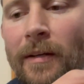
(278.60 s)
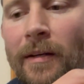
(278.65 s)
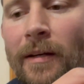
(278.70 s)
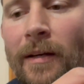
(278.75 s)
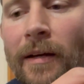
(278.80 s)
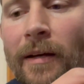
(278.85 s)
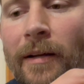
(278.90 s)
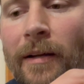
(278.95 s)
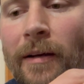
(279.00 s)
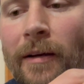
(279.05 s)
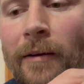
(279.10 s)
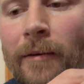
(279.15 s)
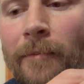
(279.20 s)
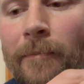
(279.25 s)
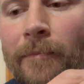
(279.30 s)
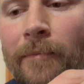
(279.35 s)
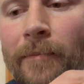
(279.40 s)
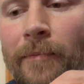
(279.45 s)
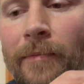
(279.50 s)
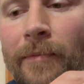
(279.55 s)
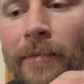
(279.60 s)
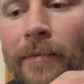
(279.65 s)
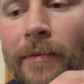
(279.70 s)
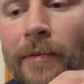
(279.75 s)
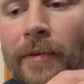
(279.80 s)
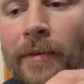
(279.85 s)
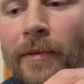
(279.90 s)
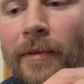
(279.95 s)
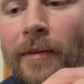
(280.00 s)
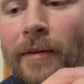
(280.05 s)
and
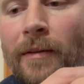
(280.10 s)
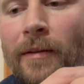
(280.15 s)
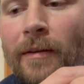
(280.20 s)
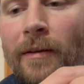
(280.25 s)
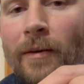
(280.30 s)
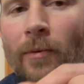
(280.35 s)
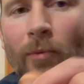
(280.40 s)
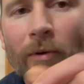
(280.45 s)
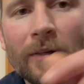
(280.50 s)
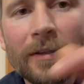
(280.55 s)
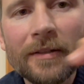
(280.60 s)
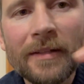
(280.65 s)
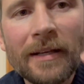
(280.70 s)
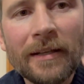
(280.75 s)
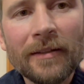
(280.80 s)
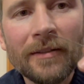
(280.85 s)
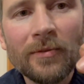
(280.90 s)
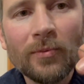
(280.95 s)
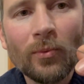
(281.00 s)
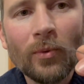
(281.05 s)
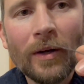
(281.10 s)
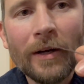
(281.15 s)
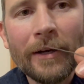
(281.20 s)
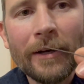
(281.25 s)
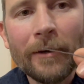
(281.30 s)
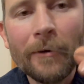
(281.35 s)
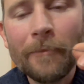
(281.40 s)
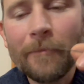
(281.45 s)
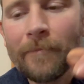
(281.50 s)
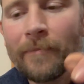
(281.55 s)
we're going to take this
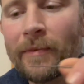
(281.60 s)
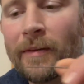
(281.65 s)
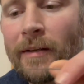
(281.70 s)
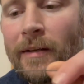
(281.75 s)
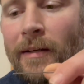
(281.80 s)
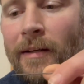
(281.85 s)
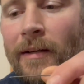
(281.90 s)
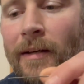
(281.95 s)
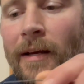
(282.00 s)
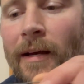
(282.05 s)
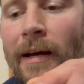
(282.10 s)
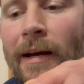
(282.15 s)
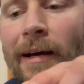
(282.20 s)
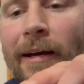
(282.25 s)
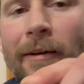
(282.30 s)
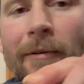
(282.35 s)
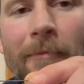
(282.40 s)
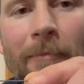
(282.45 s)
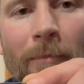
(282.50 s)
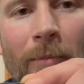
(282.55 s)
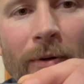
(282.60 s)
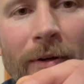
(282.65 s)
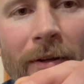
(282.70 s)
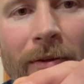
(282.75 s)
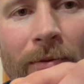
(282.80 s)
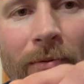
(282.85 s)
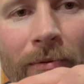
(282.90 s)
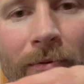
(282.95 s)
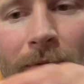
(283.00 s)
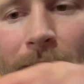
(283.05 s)
wire and put it
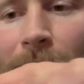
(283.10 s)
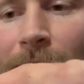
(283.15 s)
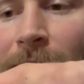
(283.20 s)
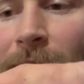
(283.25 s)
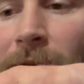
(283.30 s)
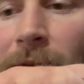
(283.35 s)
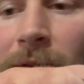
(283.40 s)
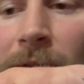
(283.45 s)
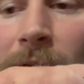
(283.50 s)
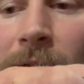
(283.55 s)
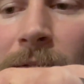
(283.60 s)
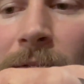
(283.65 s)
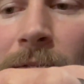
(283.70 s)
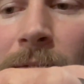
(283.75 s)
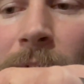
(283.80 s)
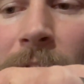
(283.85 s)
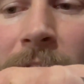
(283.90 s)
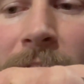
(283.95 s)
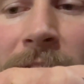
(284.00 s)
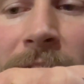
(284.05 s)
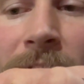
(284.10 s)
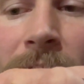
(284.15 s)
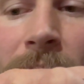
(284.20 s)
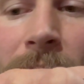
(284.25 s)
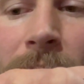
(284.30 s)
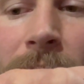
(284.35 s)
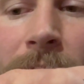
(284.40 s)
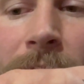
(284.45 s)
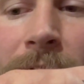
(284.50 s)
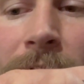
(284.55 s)
through one of these
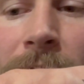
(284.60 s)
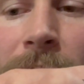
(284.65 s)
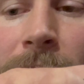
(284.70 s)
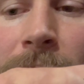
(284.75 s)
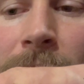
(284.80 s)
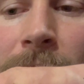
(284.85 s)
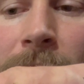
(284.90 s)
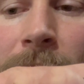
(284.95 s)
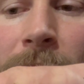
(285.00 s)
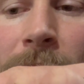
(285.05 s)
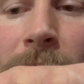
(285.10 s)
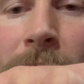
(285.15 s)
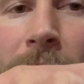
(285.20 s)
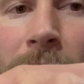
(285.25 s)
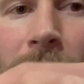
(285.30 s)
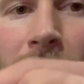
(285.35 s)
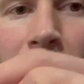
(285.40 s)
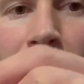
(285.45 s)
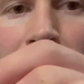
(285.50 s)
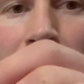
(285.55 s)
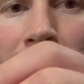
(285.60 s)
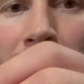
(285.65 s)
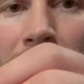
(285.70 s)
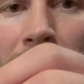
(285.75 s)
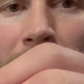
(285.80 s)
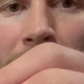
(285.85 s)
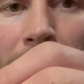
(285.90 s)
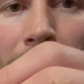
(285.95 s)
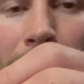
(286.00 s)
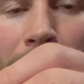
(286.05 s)
holes right
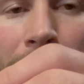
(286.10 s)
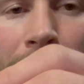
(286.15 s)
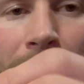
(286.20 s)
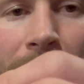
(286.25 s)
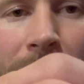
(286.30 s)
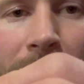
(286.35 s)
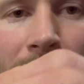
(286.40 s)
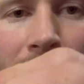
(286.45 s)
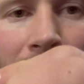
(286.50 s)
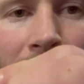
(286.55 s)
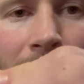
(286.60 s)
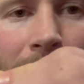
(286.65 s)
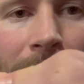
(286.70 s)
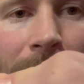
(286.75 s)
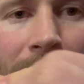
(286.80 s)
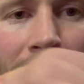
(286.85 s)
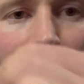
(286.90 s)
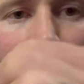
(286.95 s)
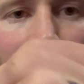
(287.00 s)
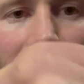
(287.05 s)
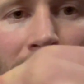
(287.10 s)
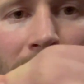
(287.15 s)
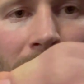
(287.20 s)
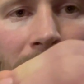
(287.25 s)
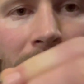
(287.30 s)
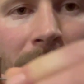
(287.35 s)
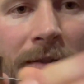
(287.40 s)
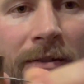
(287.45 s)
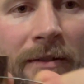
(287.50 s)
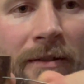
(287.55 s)
here. Right?
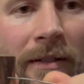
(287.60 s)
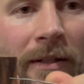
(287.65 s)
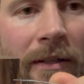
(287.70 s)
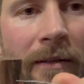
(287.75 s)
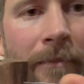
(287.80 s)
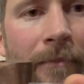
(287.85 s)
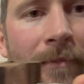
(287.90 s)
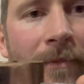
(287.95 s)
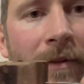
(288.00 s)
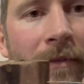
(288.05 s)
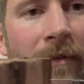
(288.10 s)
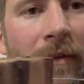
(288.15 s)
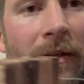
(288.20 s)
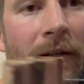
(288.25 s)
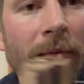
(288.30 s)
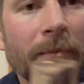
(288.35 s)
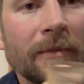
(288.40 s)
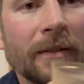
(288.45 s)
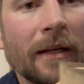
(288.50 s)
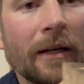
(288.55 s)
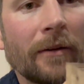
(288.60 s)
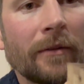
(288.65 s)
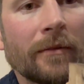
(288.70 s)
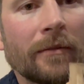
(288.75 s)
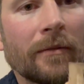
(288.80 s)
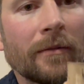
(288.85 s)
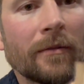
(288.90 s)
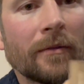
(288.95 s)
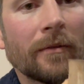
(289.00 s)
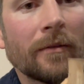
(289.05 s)
Let's see if it comes out.
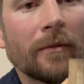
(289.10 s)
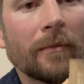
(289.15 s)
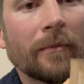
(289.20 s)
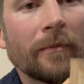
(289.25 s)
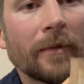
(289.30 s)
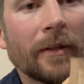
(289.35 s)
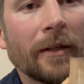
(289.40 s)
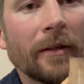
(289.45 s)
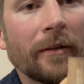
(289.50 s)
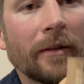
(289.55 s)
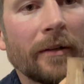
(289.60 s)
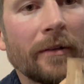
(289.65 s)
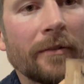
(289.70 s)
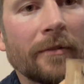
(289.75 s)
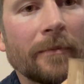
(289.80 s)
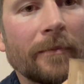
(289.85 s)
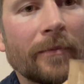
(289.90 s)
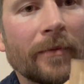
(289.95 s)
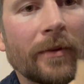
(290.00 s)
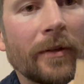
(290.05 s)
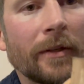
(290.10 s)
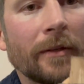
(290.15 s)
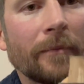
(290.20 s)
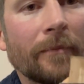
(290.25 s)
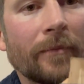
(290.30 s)
Oh, there it is, right?